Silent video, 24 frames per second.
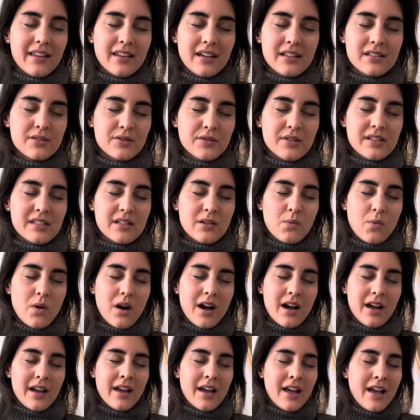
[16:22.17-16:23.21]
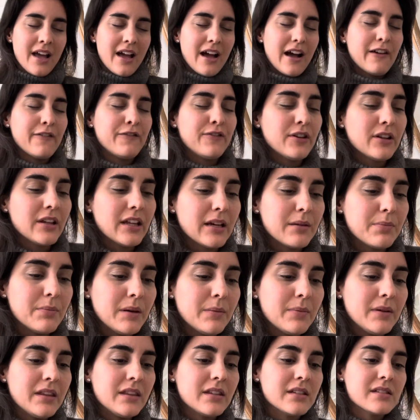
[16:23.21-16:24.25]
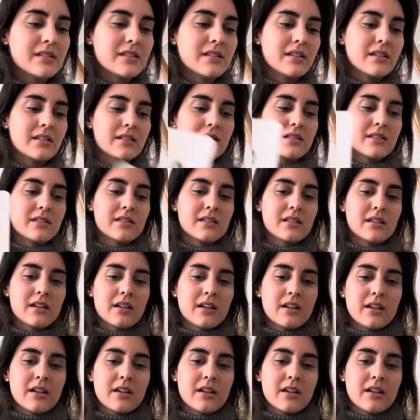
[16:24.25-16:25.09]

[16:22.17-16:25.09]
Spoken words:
That's the reason why I feel like maybe this is